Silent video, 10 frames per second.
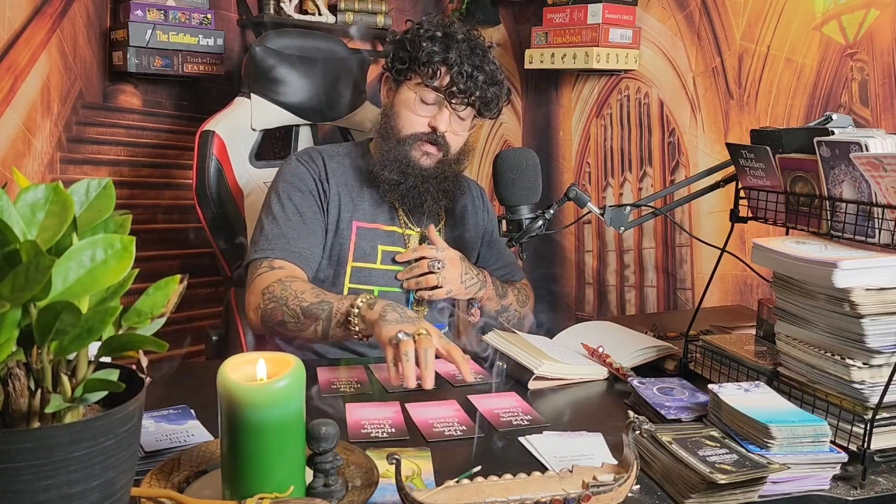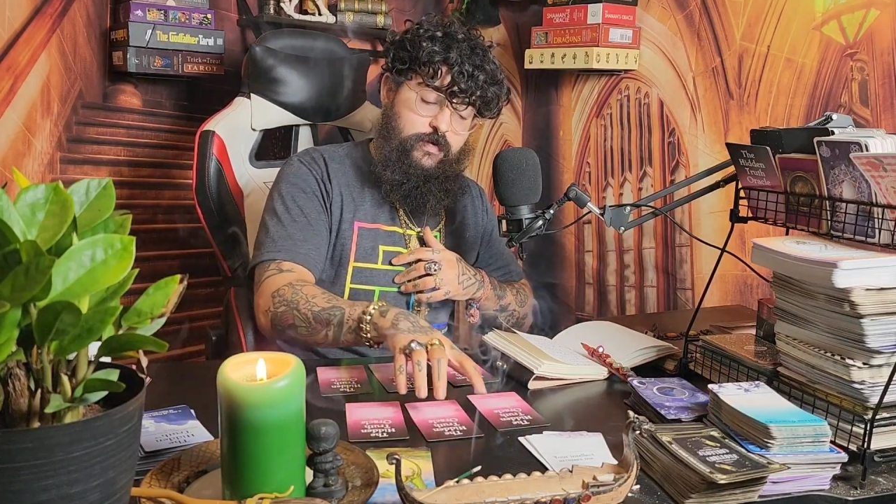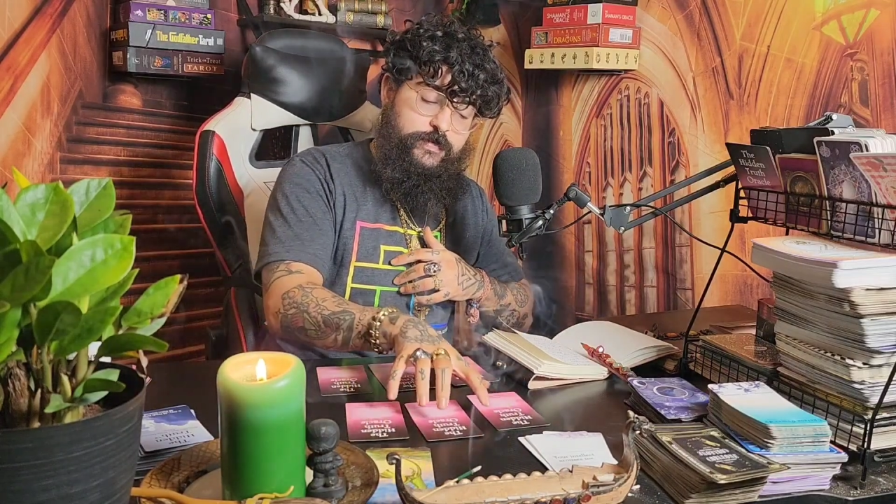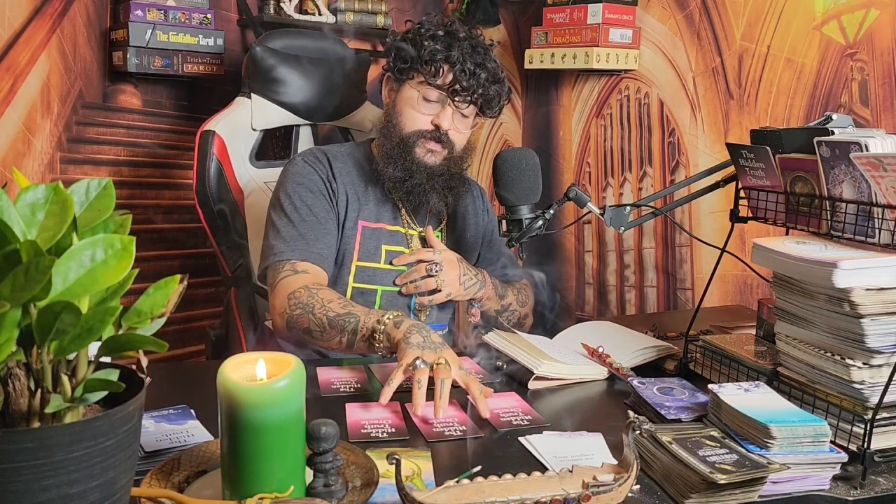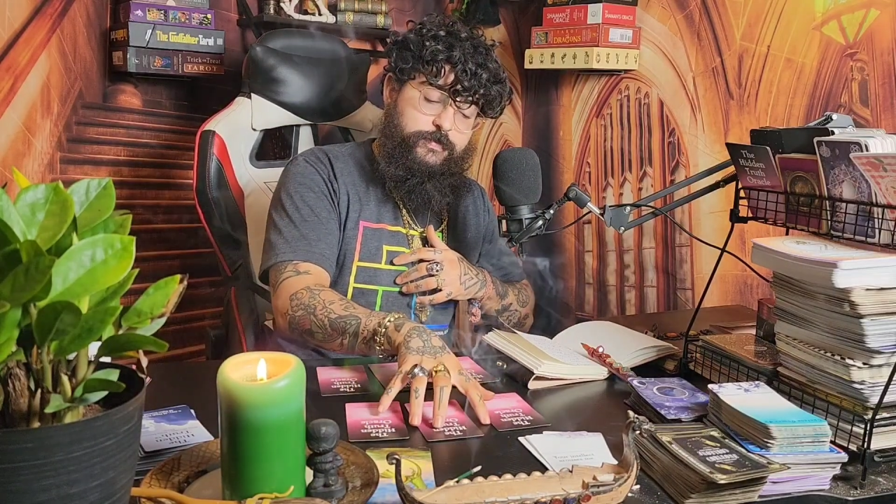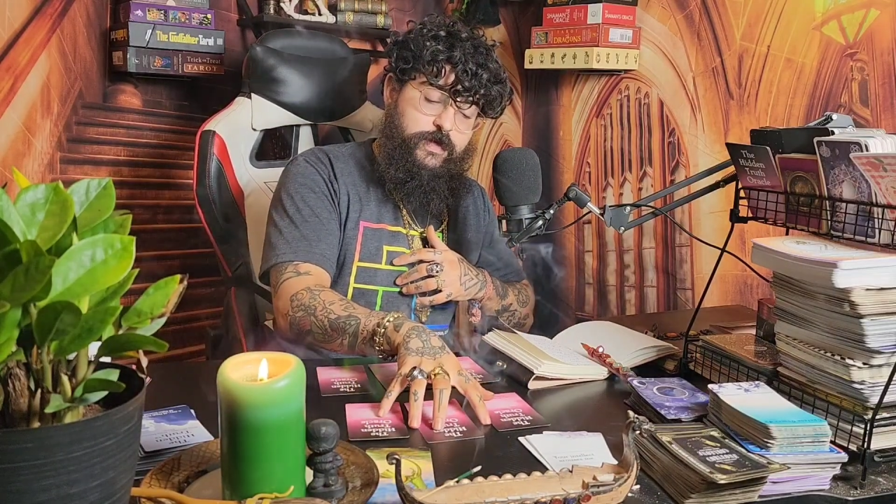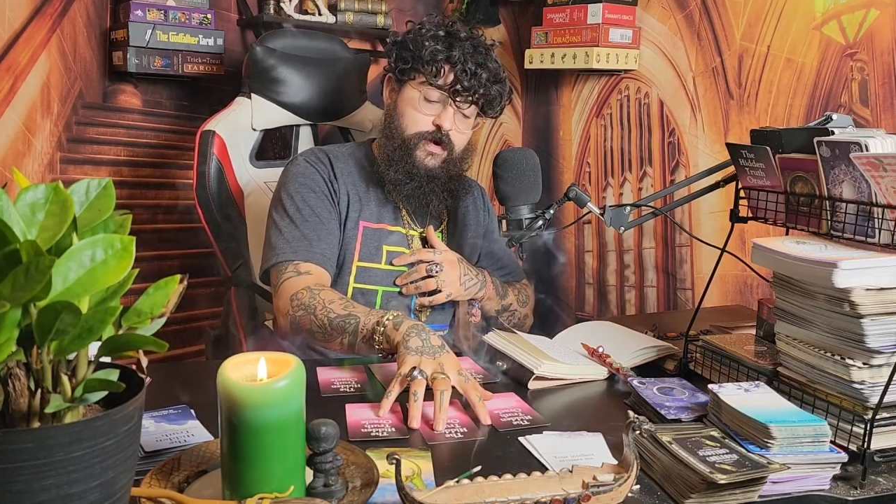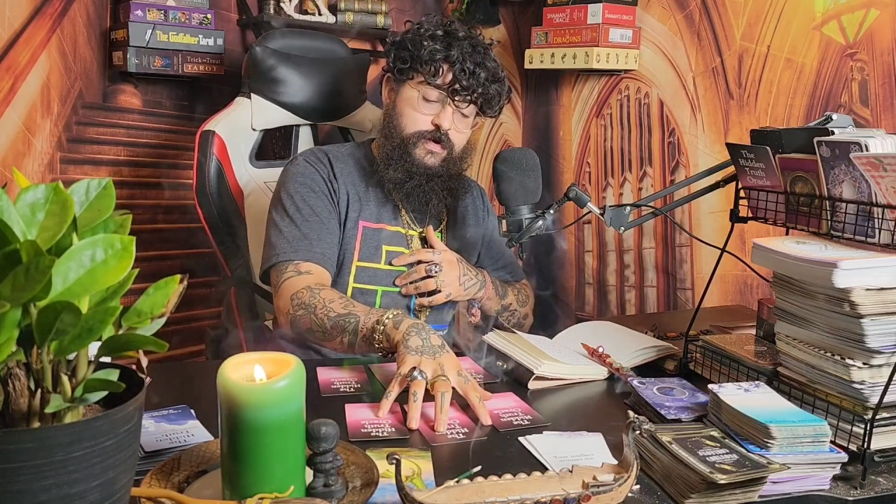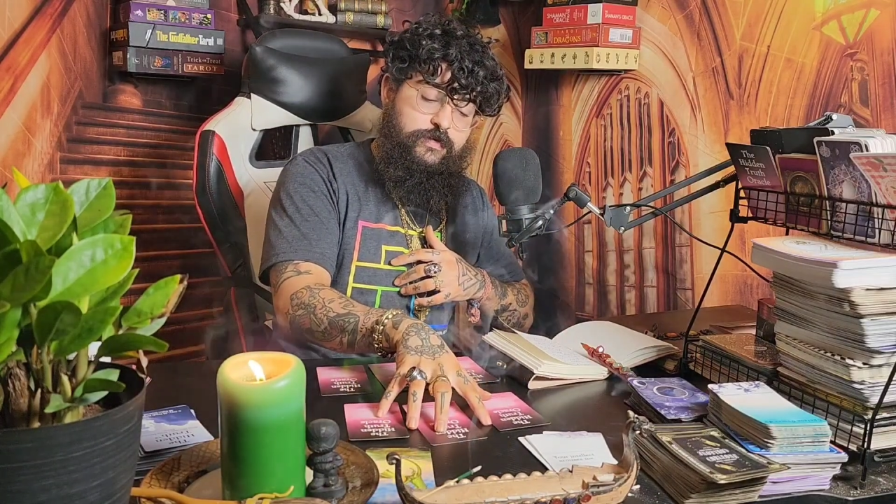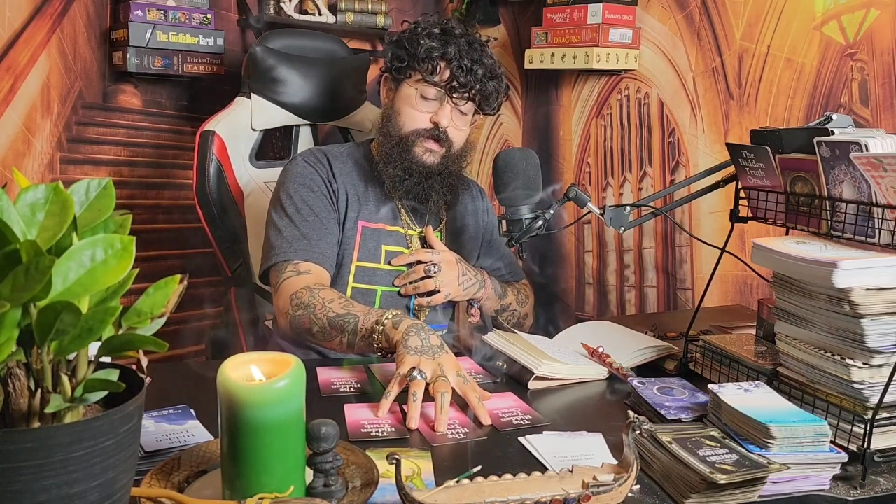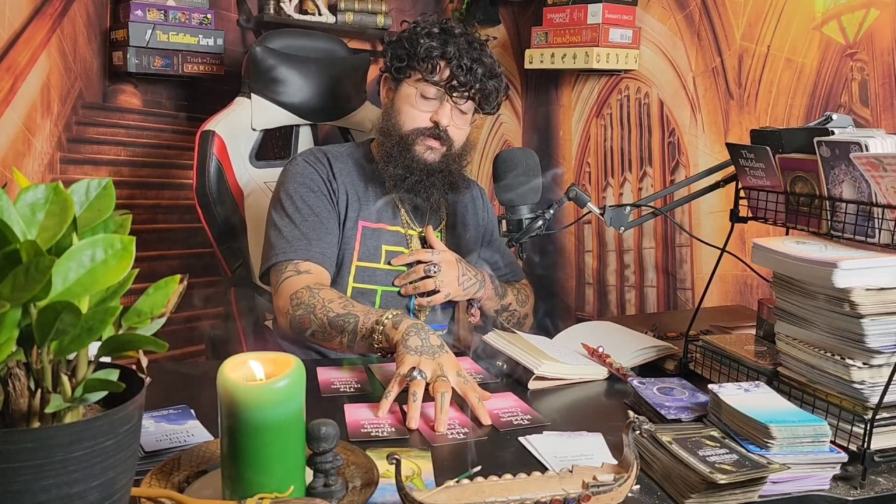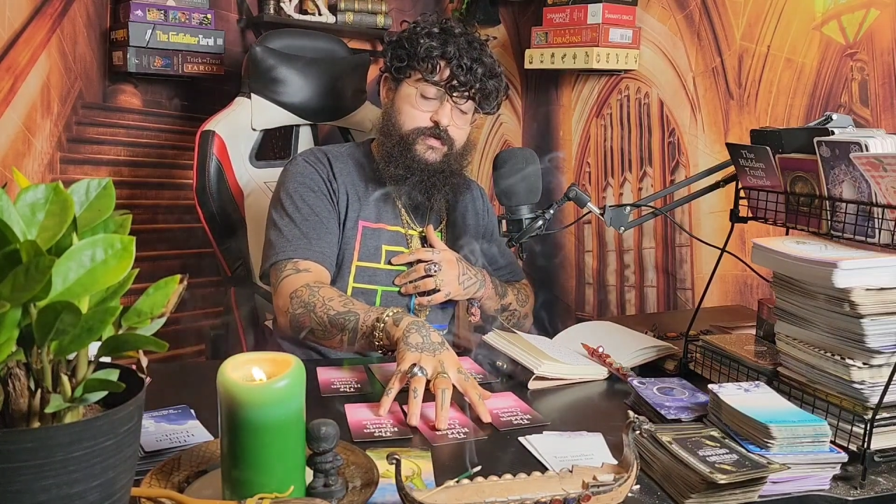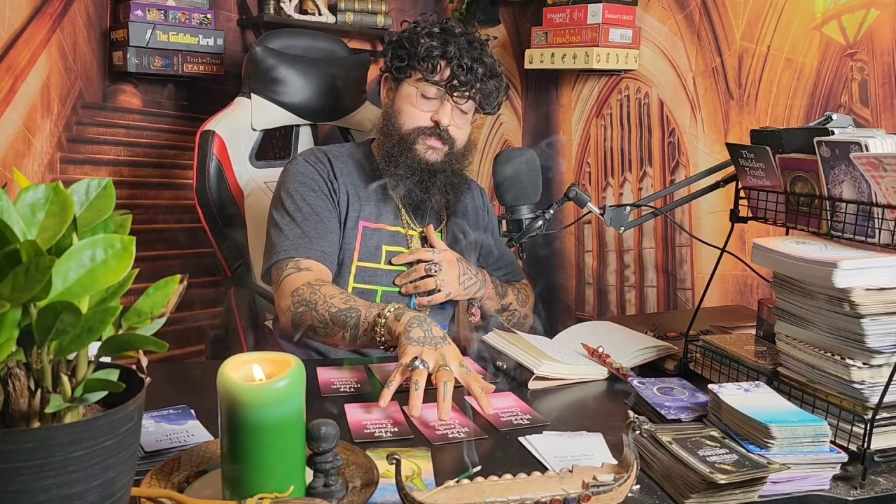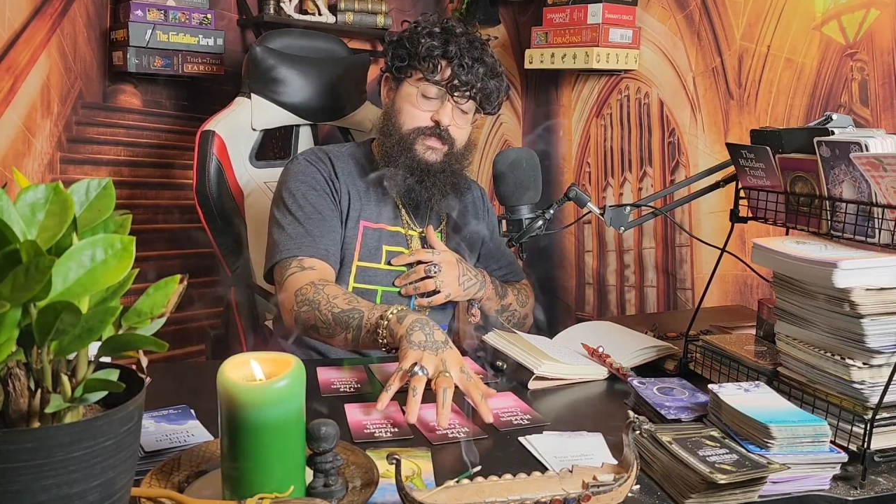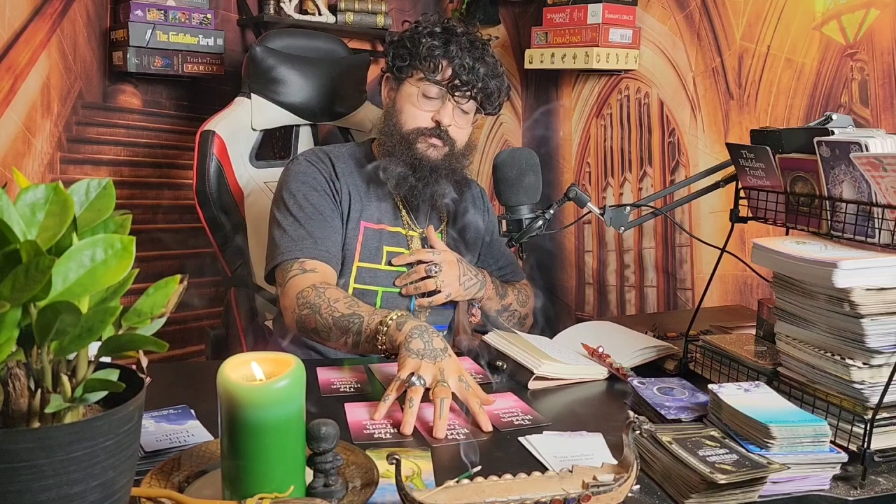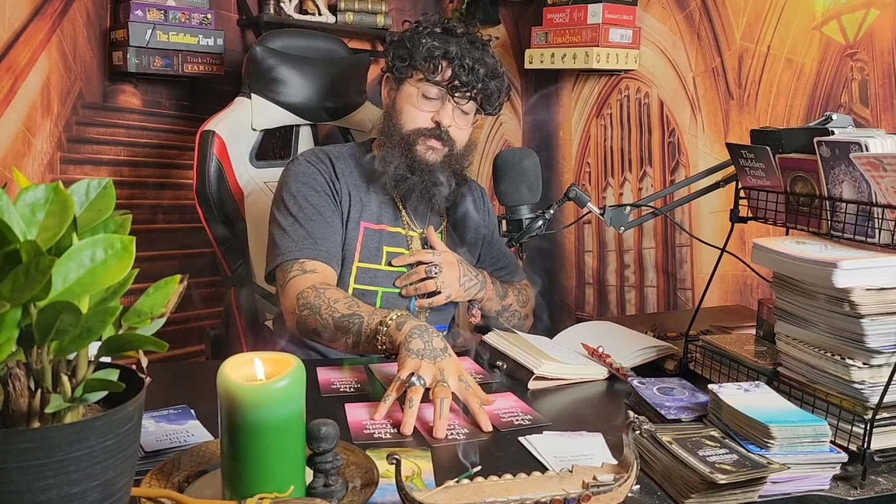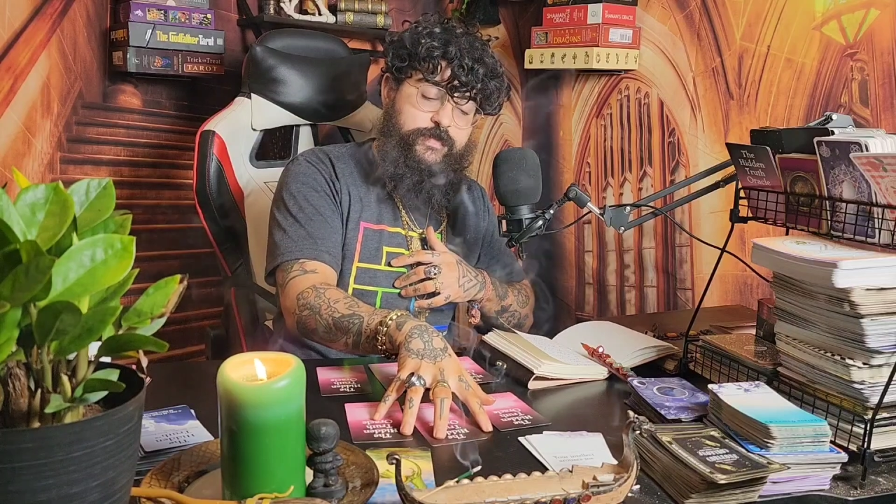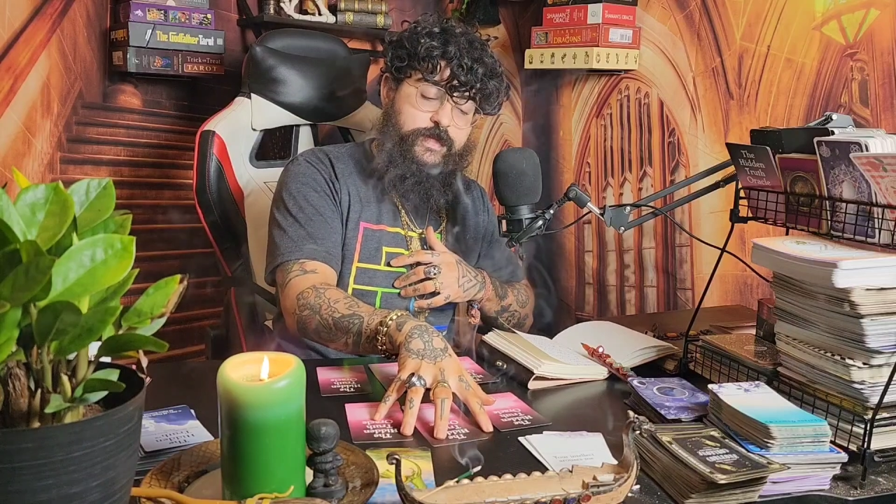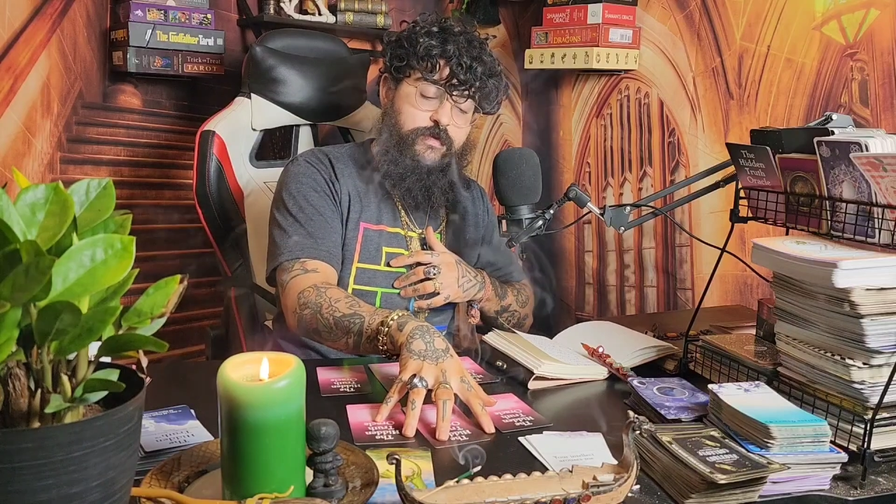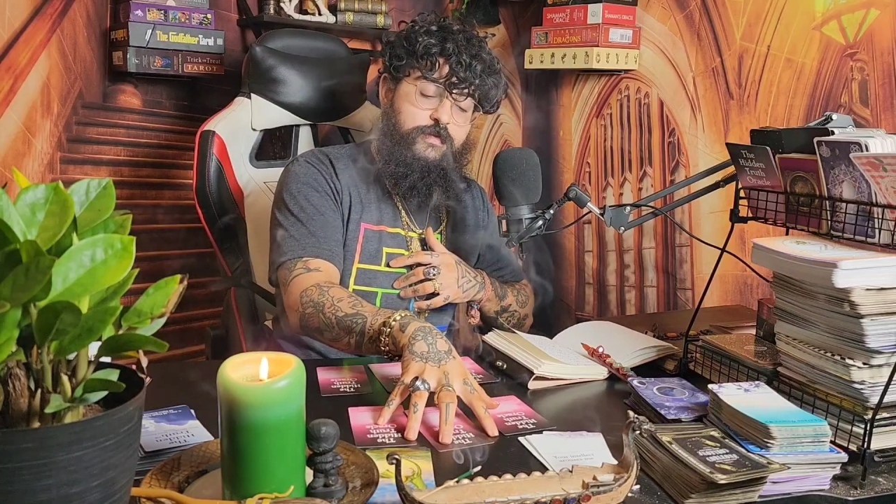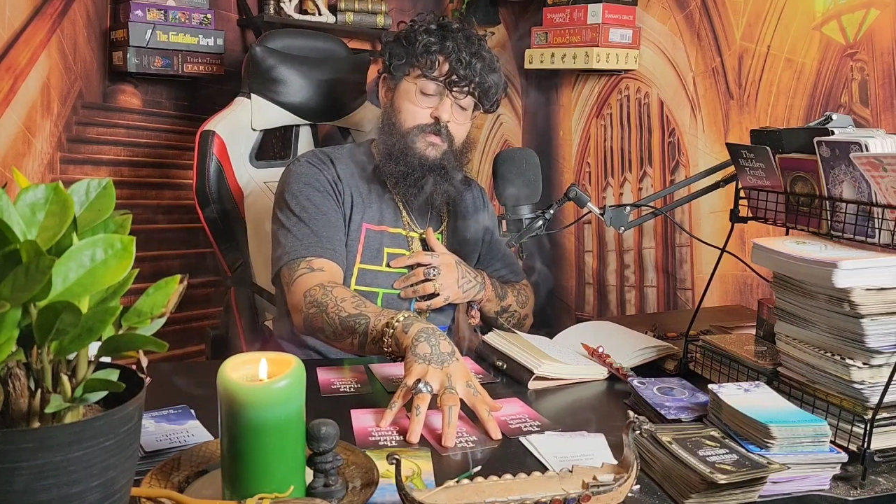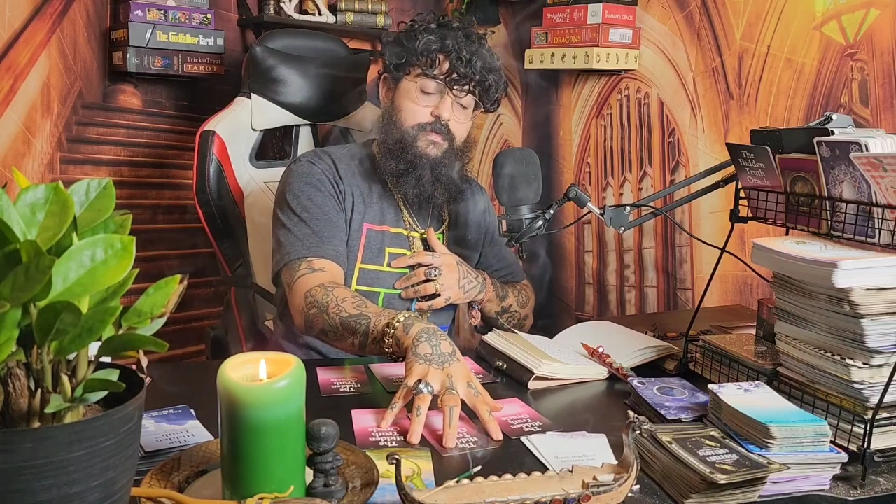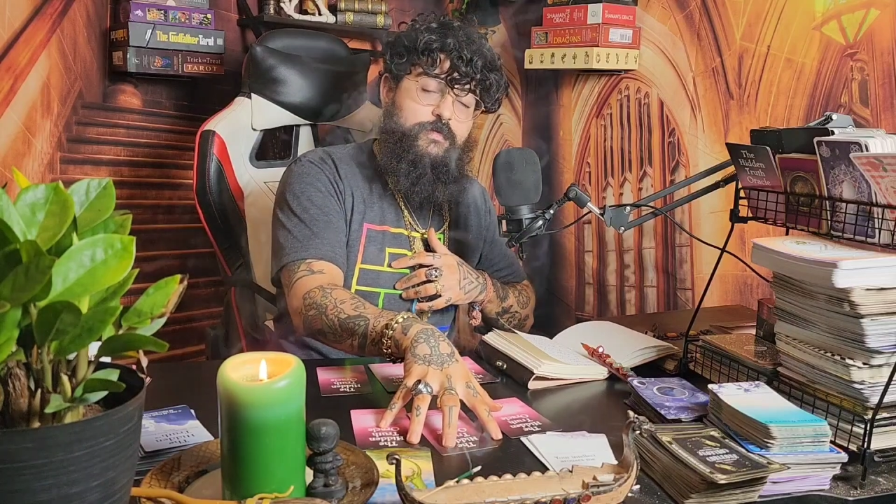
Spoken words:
going to be honoring their sympathy